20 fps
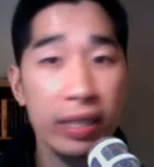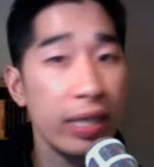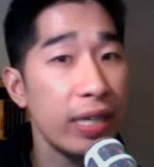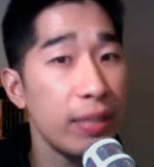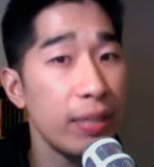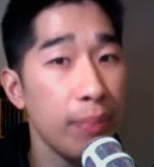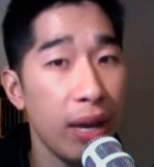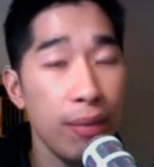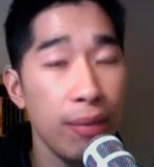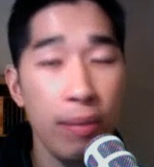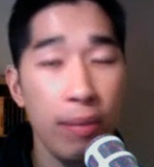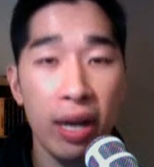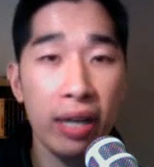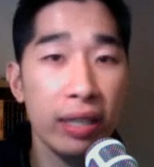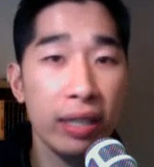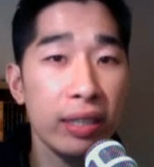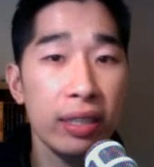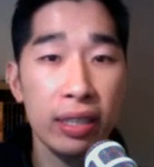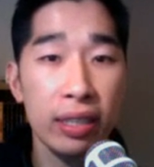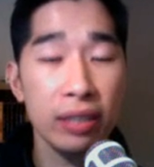eBay
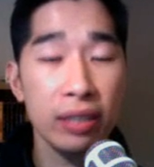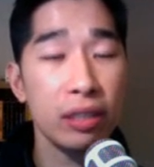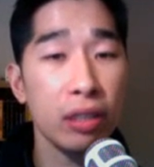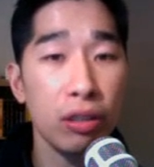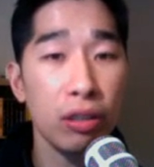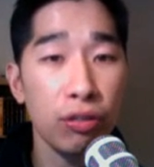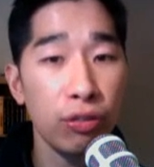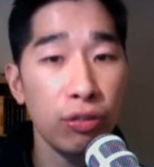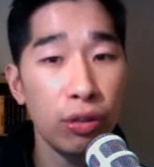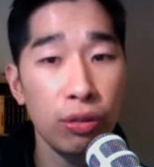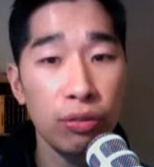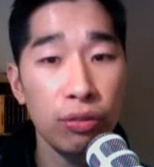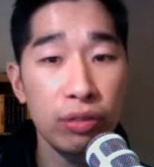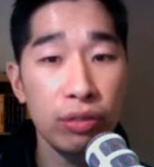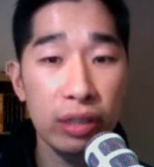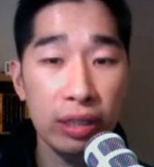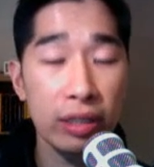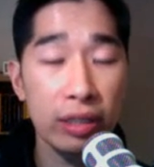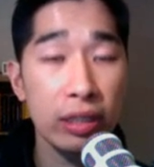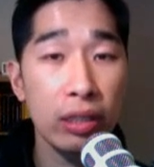market, and so forth.
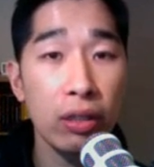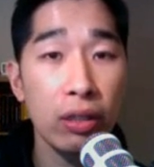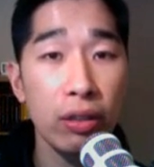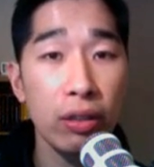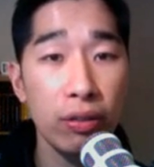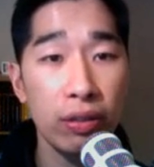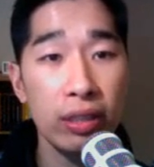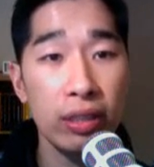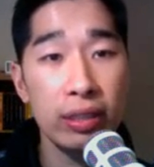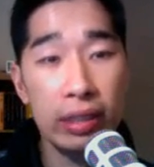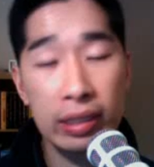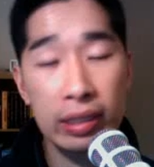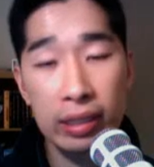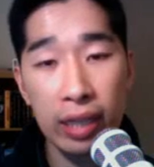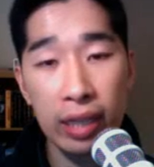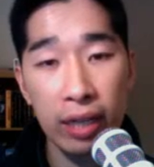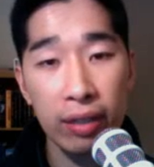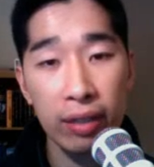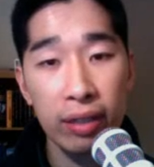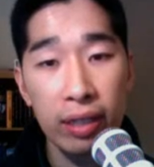So there's a lot of things that he's done.